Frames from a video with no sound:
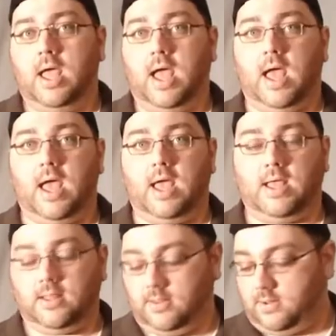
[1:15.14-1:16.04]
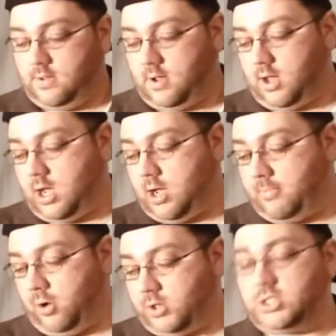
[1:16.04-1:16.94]
And
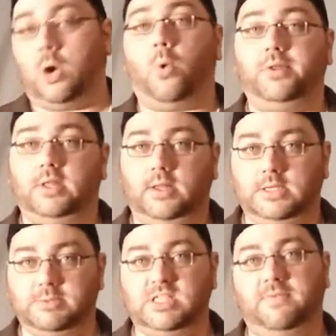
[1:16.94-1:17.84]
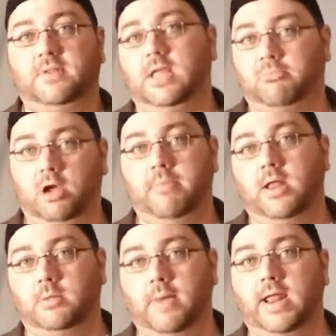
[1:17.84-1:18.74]
also I wanted specifically a pre-band.
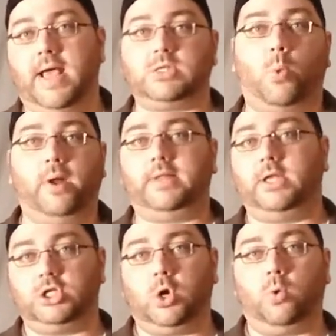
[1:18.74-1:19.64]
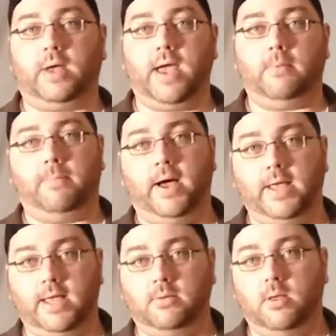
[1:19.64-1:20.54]
You might ask, why didn't I just go ahead and buy
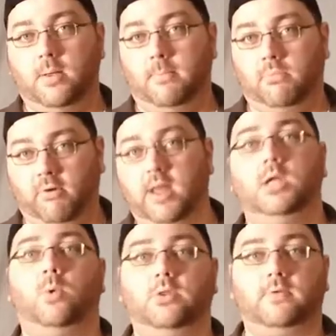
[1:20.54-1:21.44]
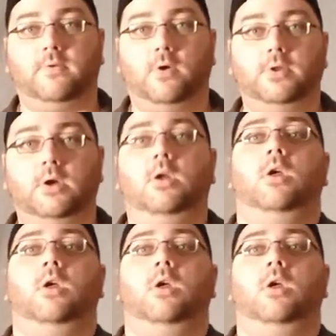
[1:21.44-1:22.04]
a brand new underfolder?